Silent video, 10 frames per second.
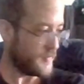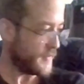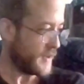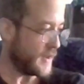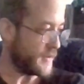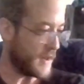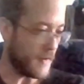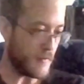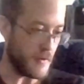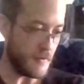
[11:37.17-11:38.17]
And they
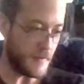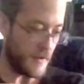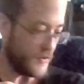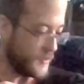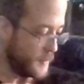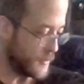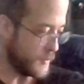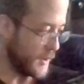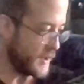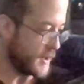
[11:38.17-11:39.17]
have a decent amount of
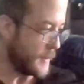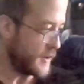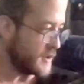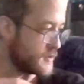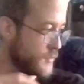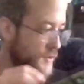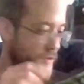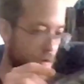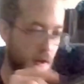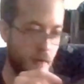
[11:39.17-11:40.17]
writing about each one,
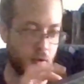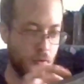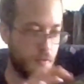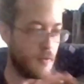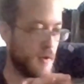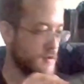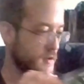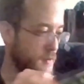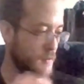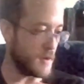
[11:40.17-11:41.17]
so I'll have to go through and
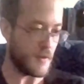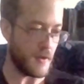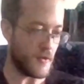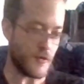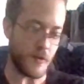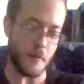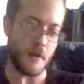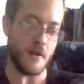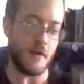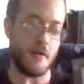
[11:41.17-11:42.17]
actually read these
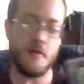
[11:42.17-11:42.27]
someday.